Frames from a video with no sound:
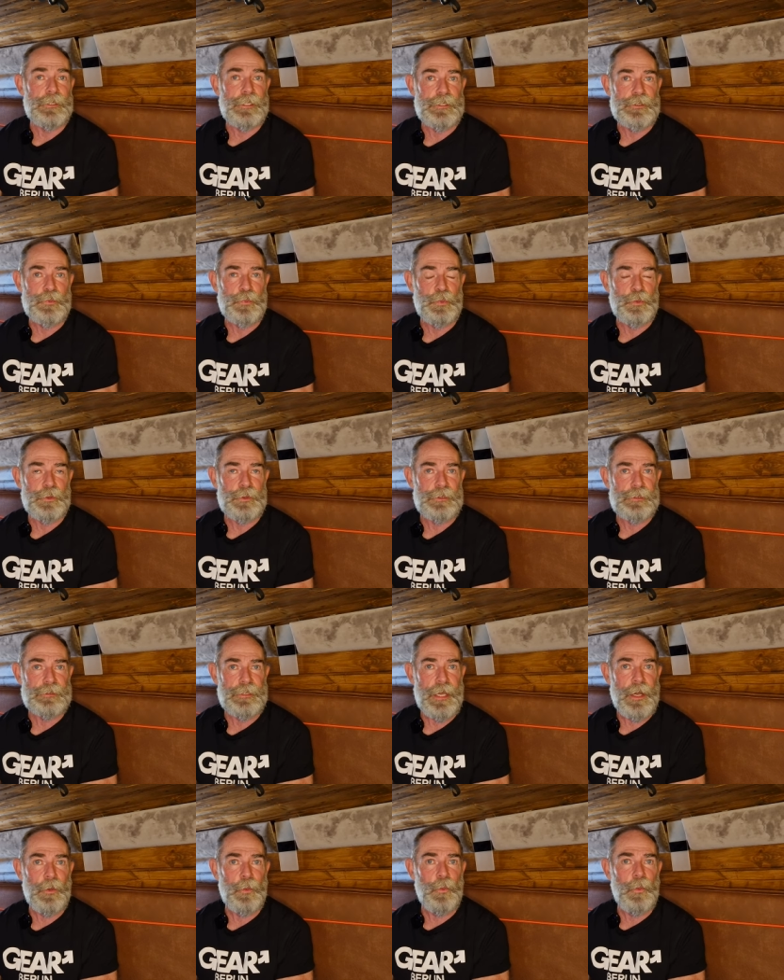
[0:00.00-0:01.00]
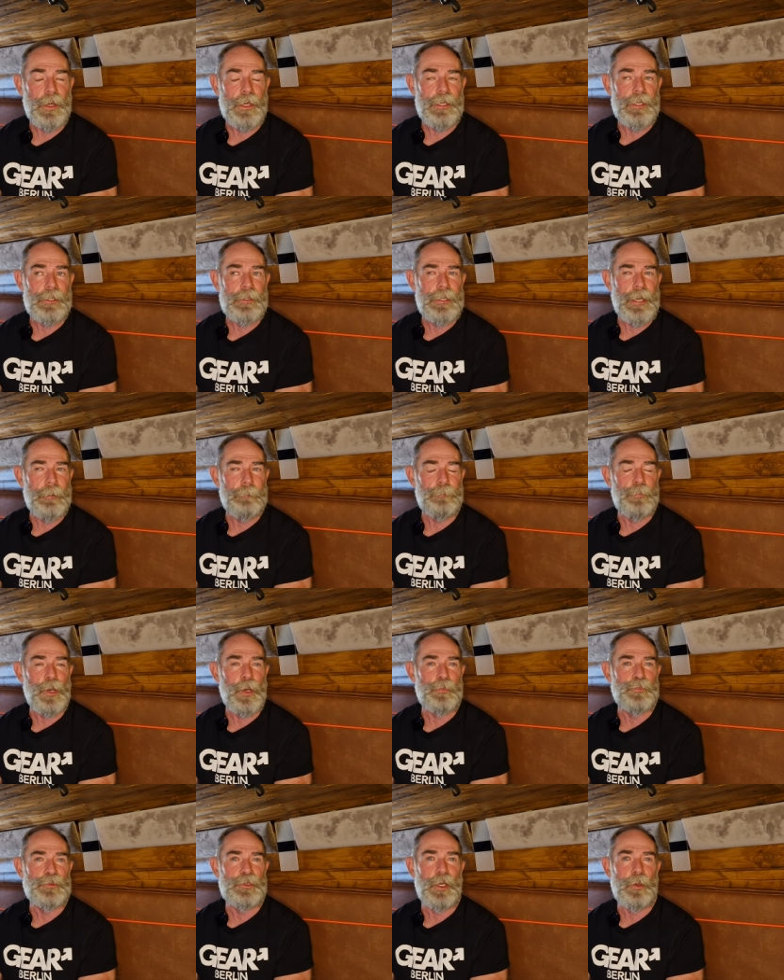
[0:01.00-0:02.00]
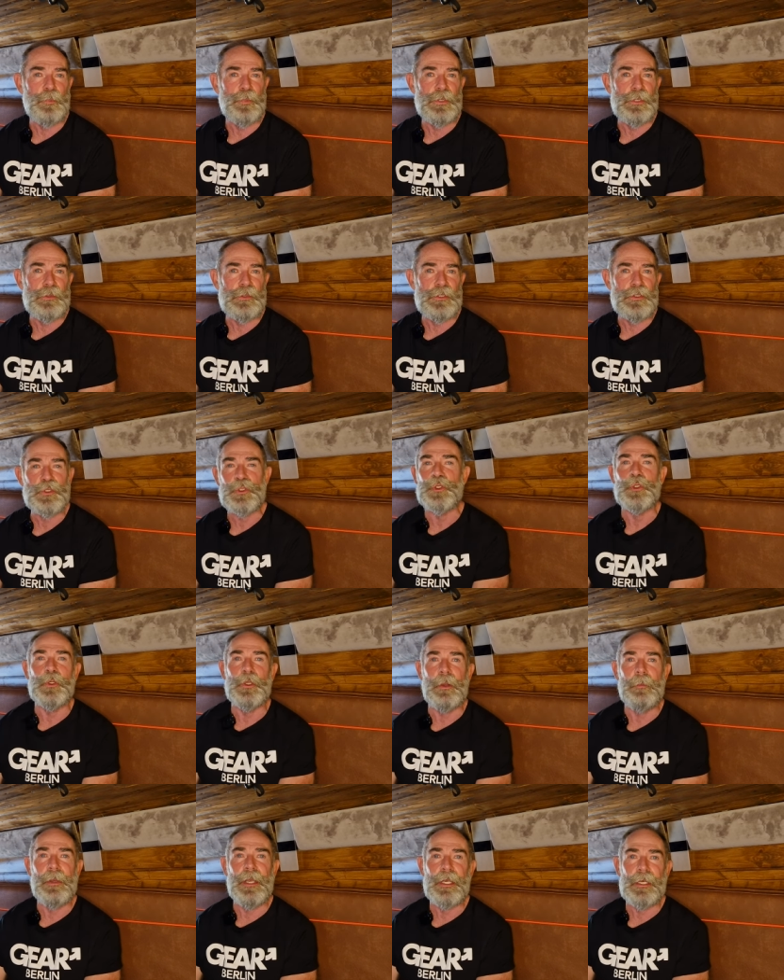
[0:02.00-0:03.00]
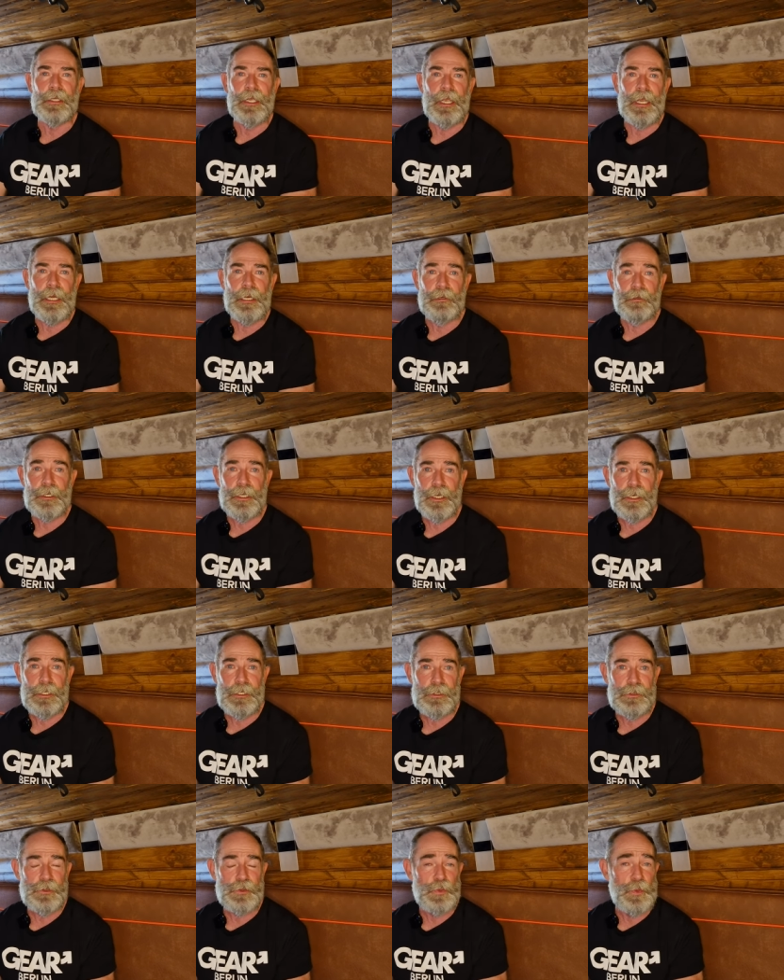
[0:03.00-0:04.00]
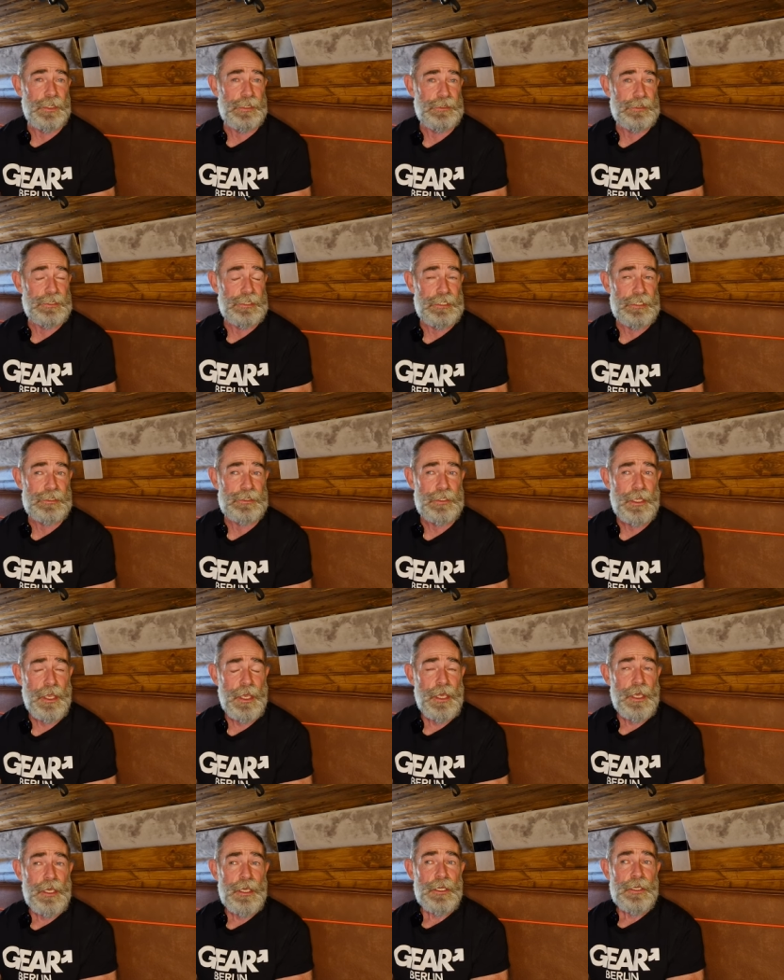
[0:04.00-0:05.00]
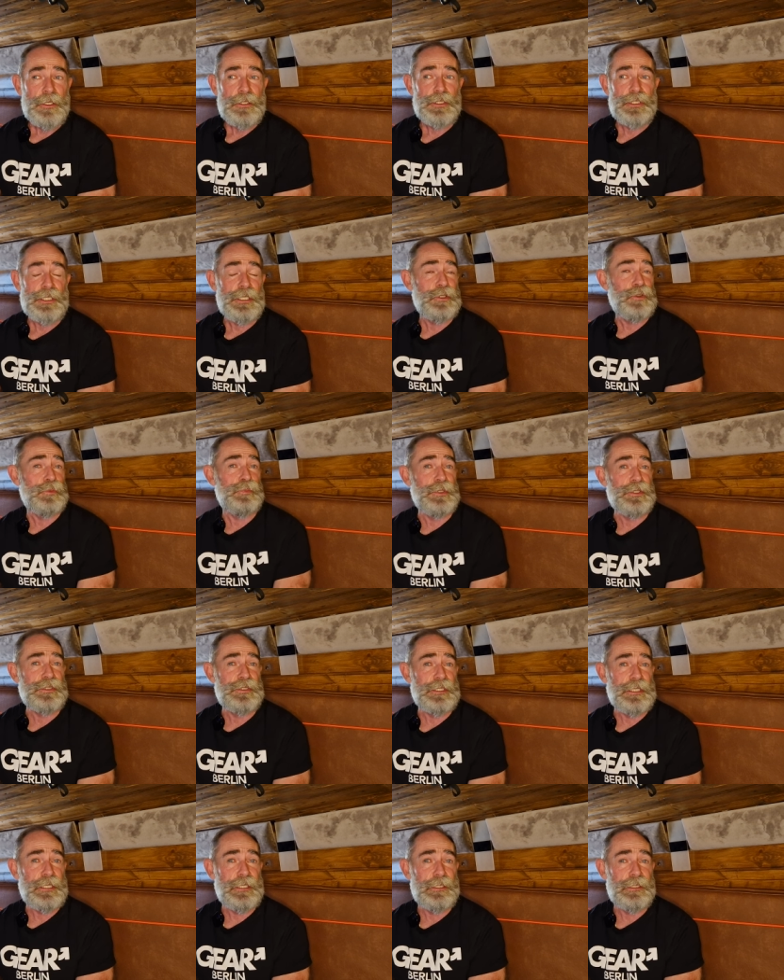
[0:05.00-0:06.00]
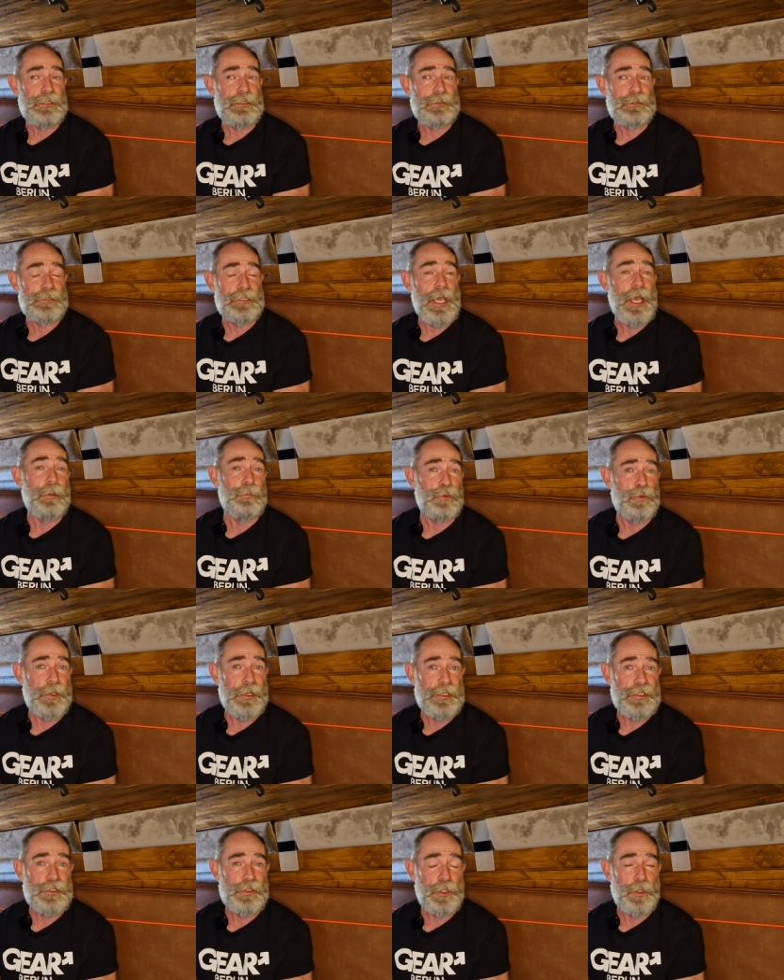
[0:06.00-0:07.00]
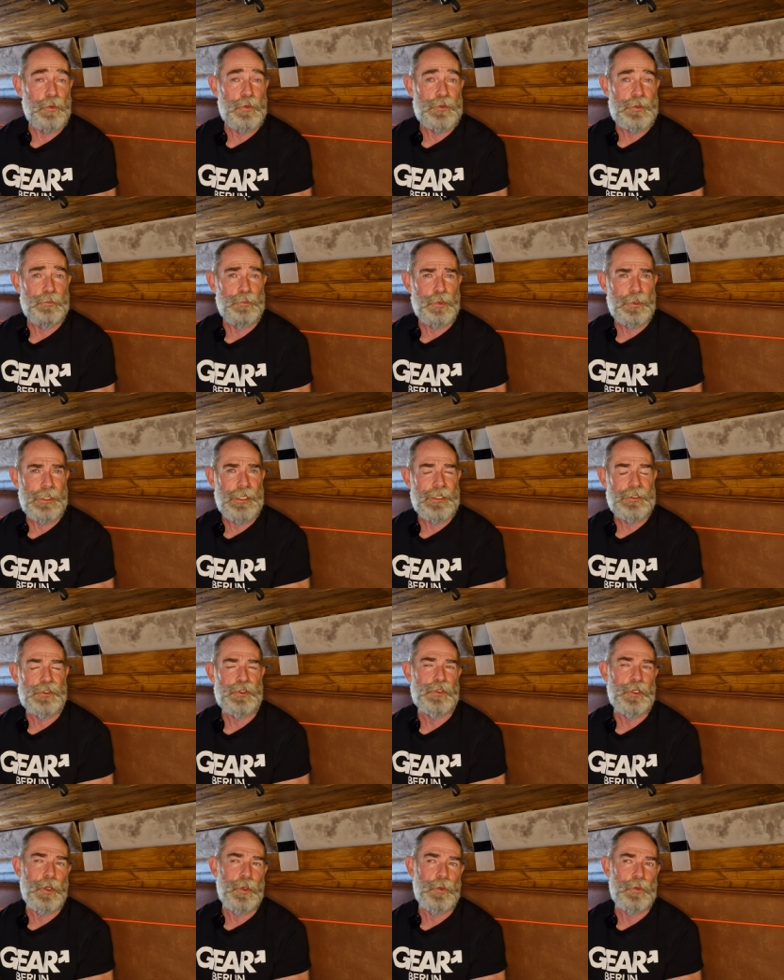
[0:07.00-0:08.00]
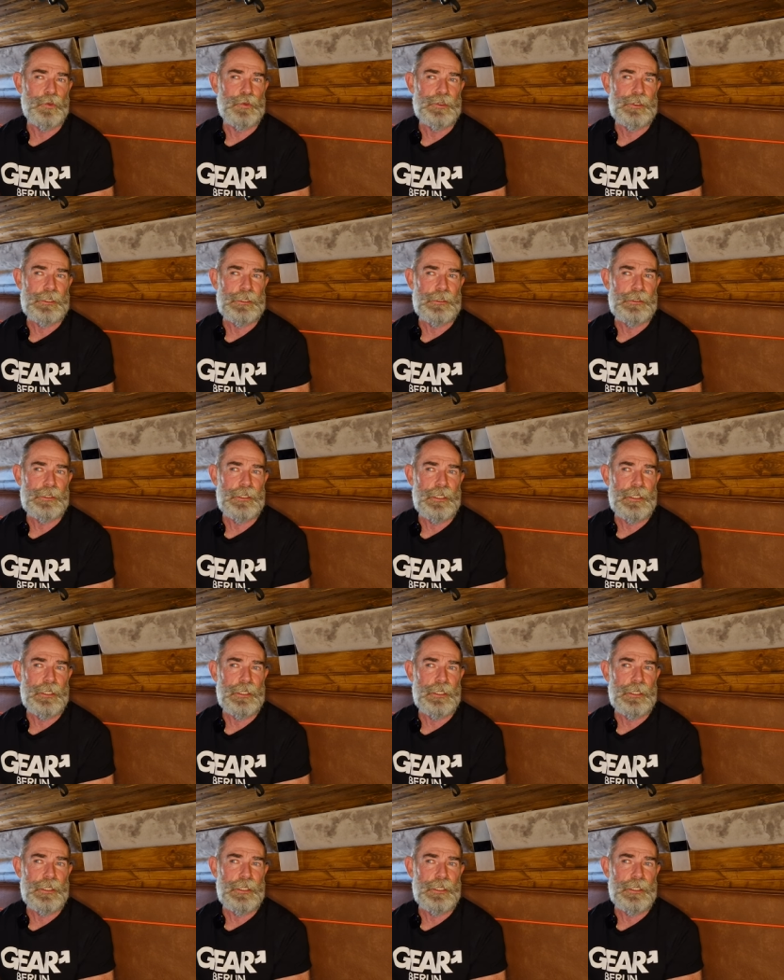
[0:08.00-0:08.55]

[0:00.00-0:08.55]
let's put it that way, that popped up in this Schöneberg area in the twenties. She could be seen in cabaret shows and burlesque shows in,